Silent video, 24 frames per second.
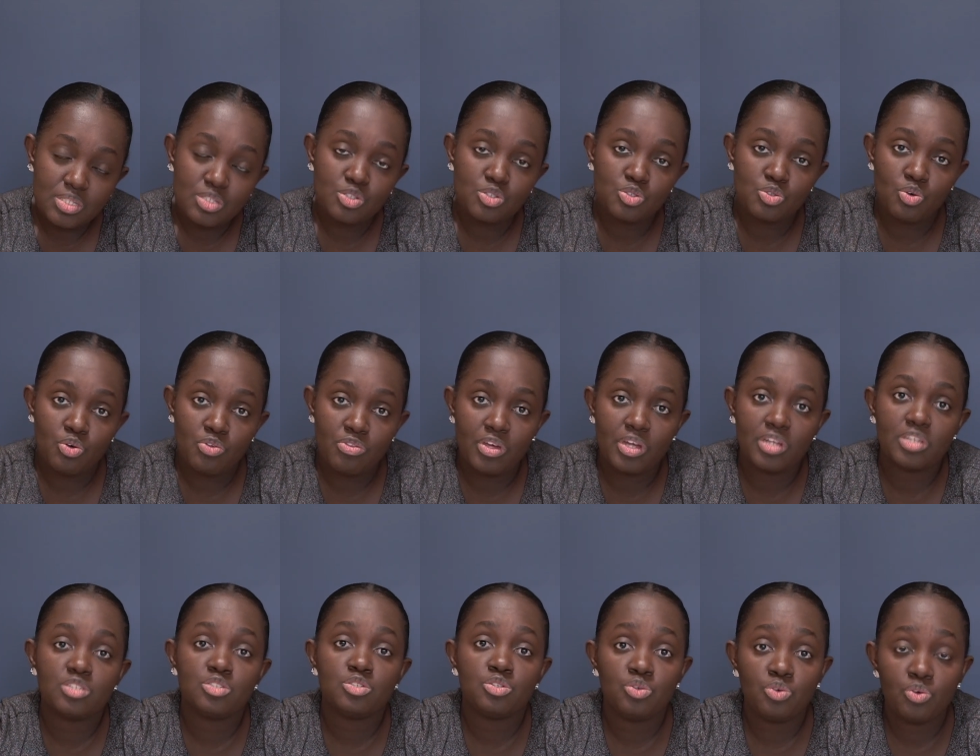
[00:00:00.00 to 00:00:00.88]
so
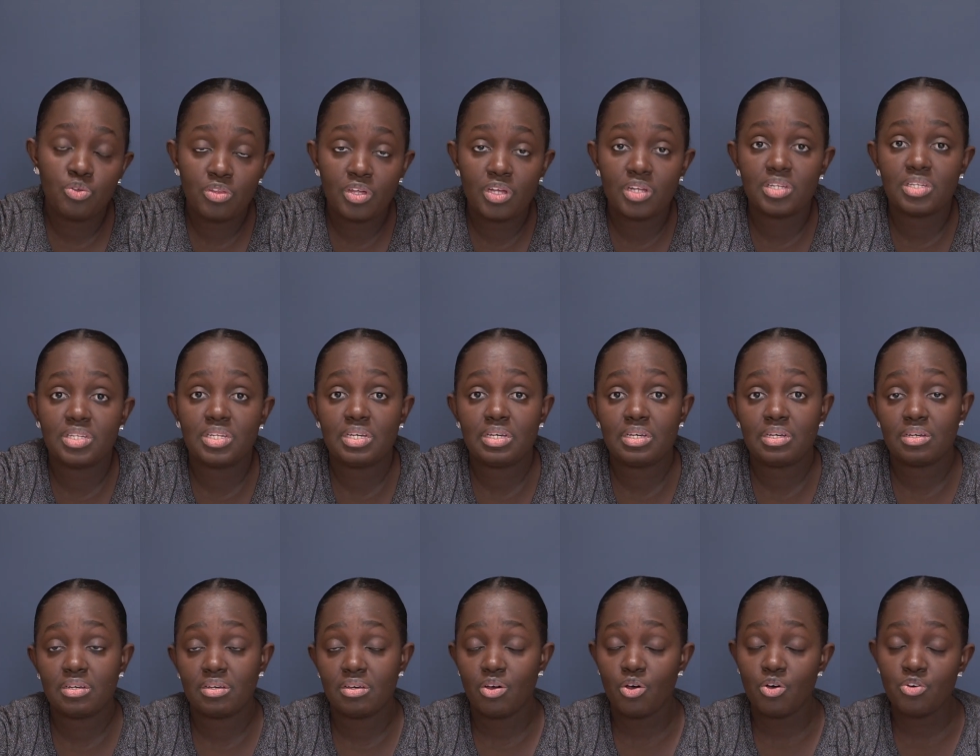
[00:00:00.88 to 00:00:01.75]
that you know that
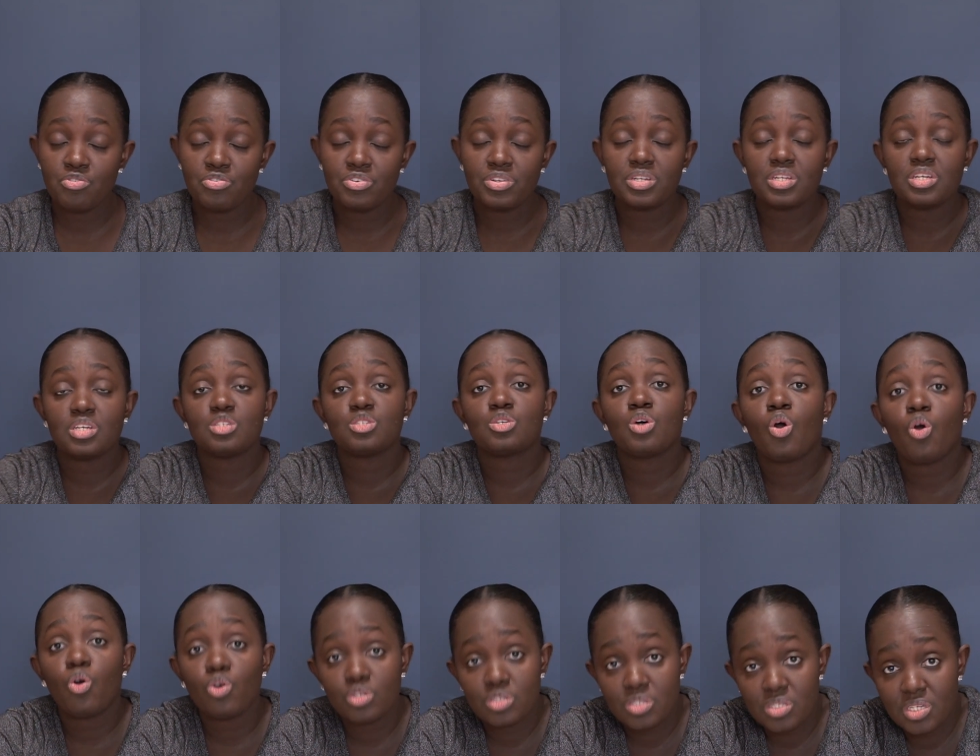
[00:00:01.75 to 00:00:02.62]
the oven is
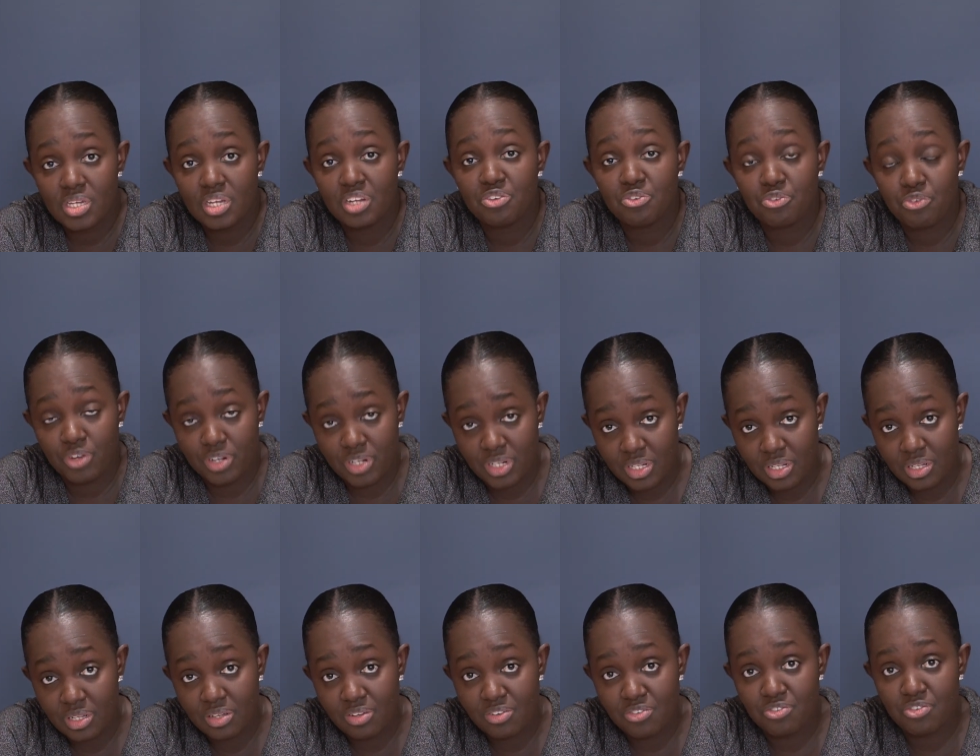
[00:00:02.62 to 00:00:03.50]
hot and
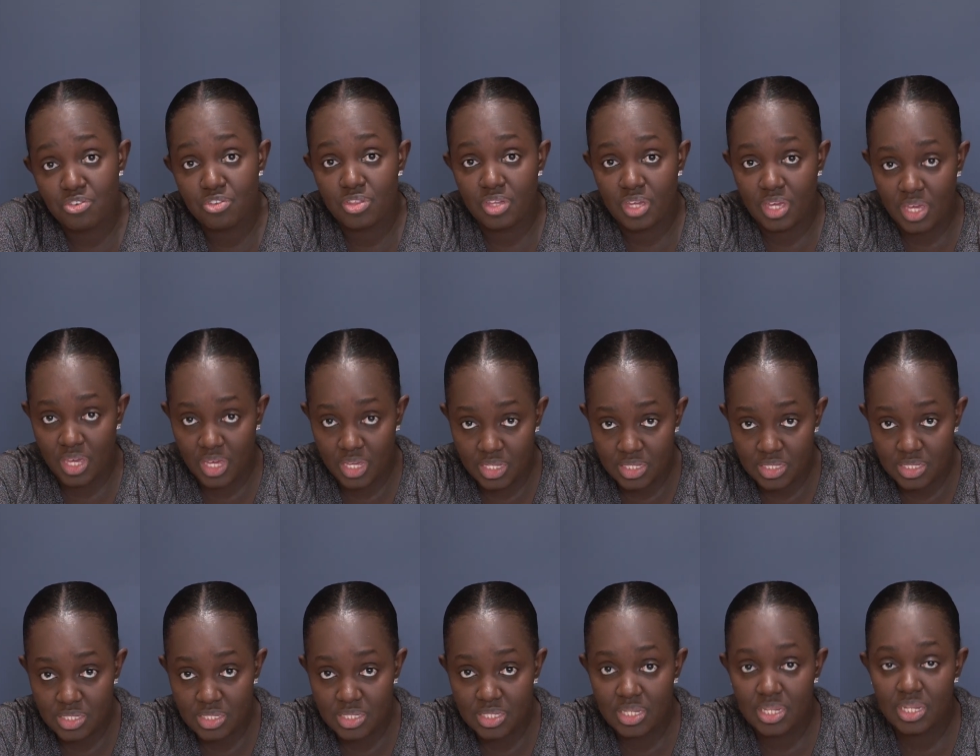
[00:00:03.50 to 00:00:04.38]
ready for the
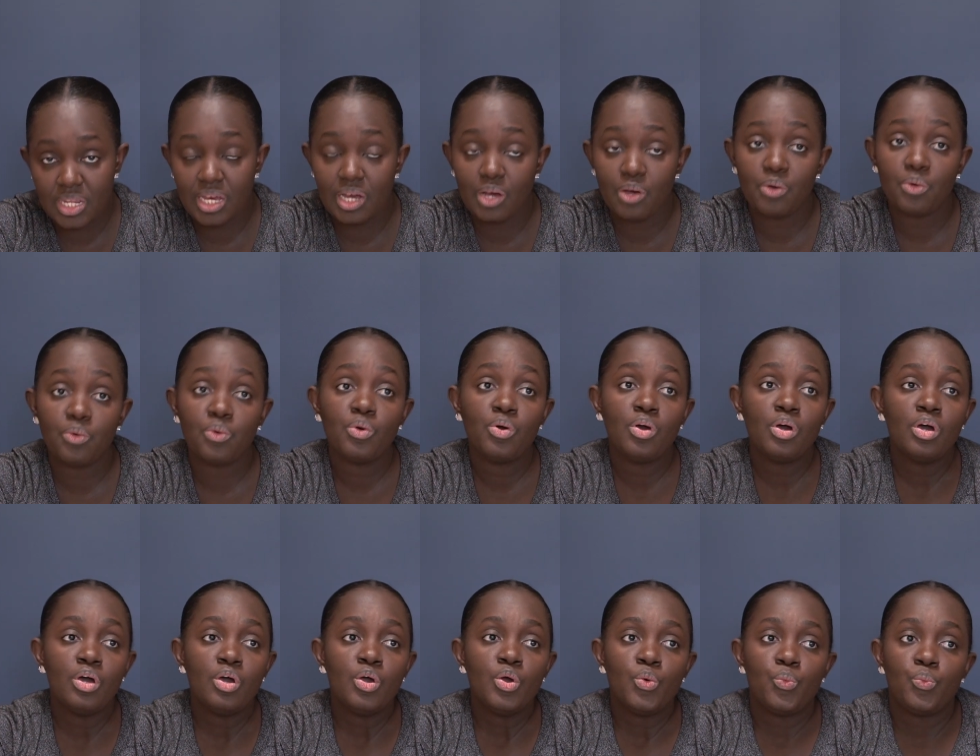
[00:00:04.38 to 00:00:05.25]
cakes. Now,
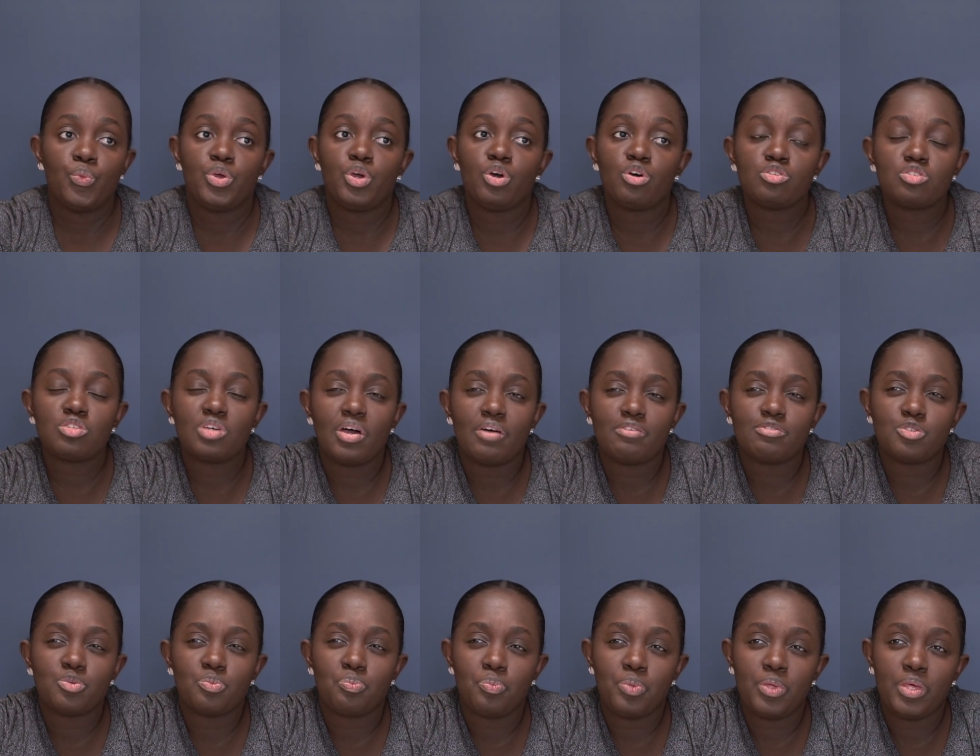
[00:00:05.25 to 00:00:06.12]
we also have
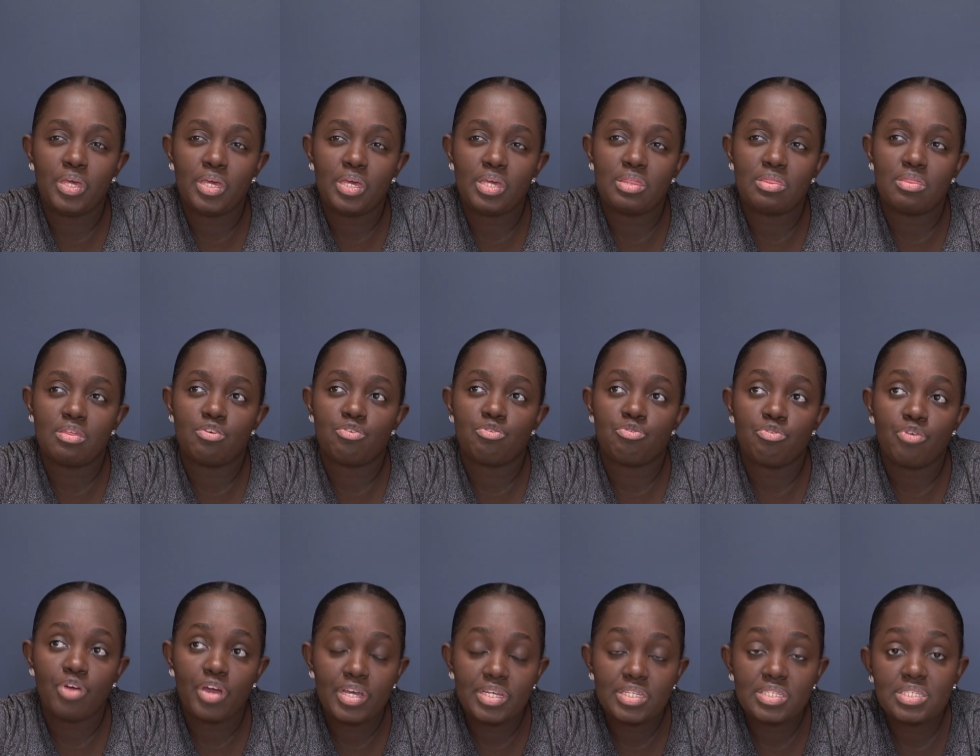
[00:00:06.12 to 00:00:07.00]
to pick the
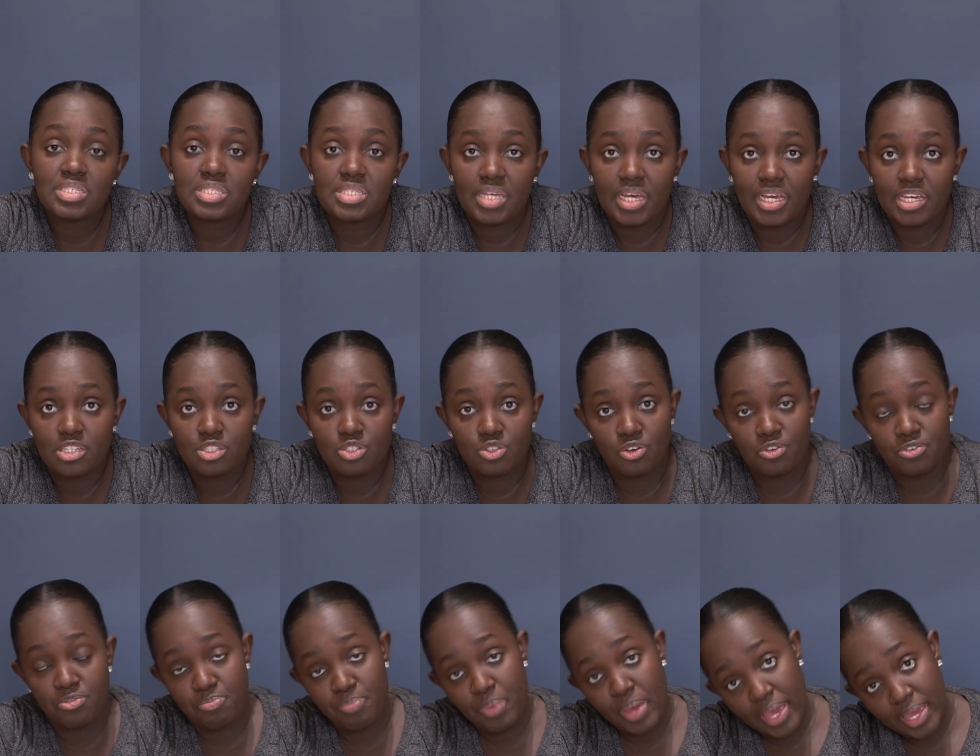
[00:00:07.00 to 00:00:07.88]
right size
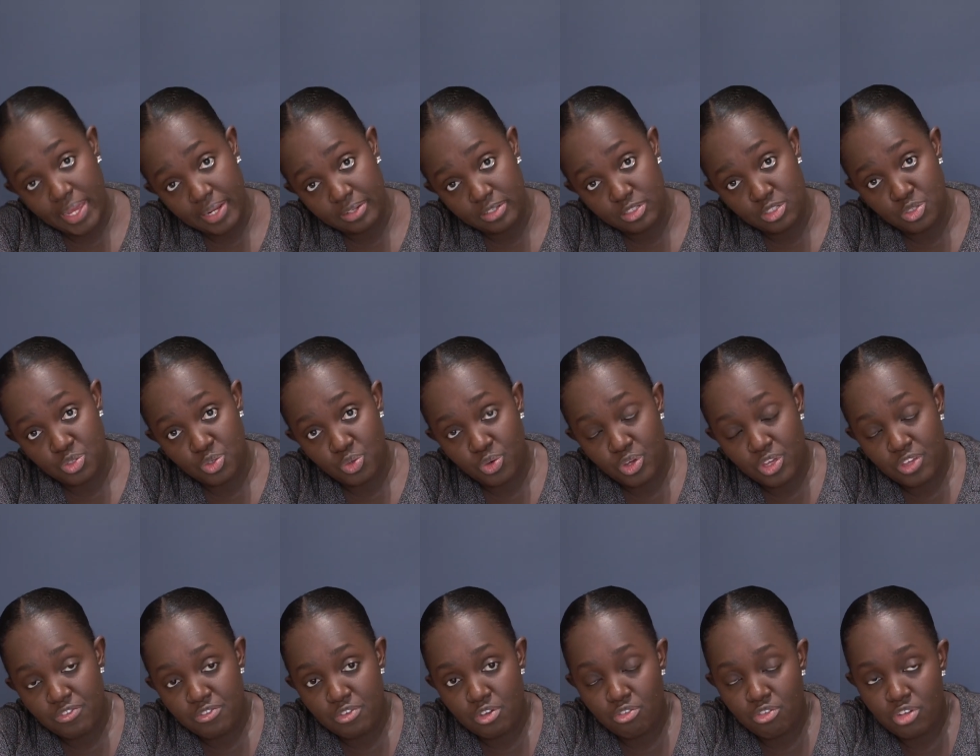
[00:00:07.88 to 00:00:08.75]
of pan. So
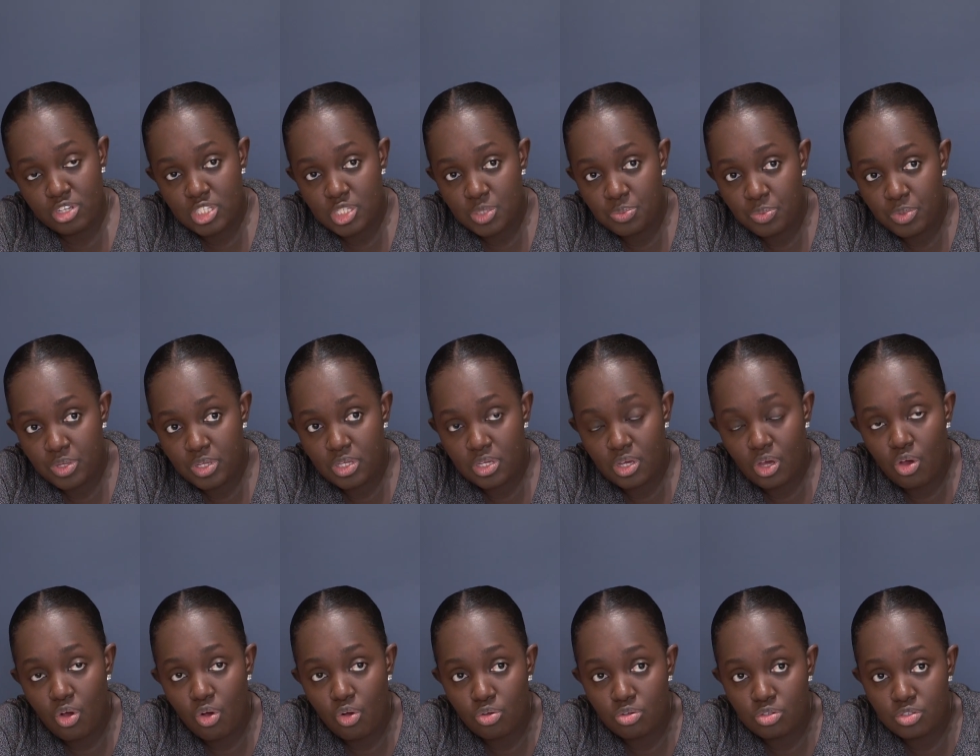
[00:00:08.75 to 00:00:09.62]
if your recipe
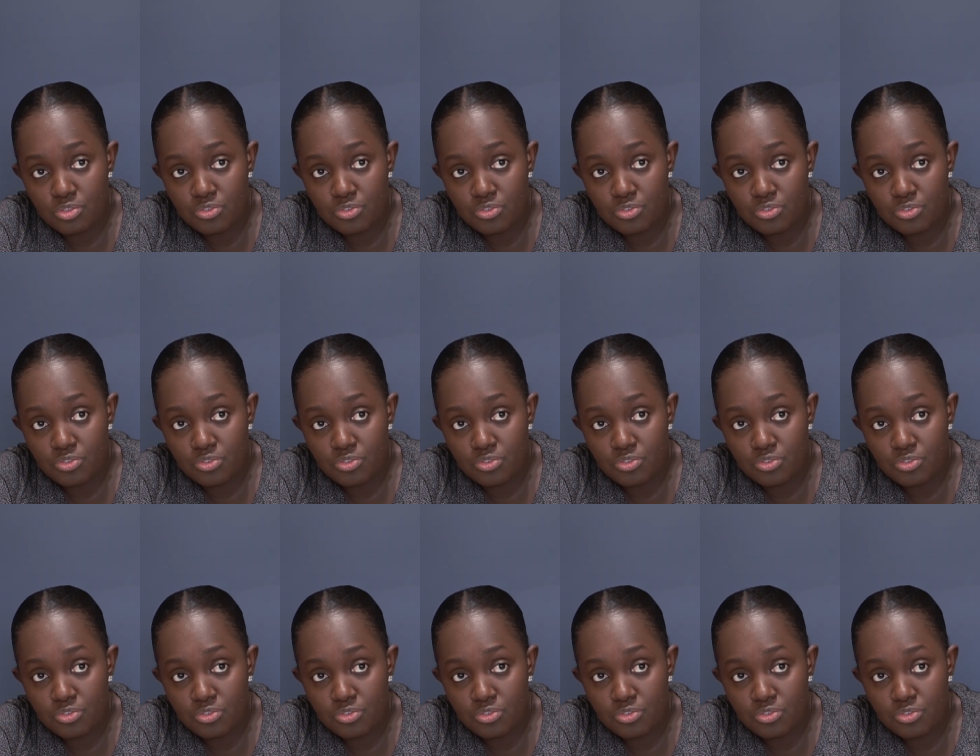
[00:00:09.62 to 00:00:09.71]
calls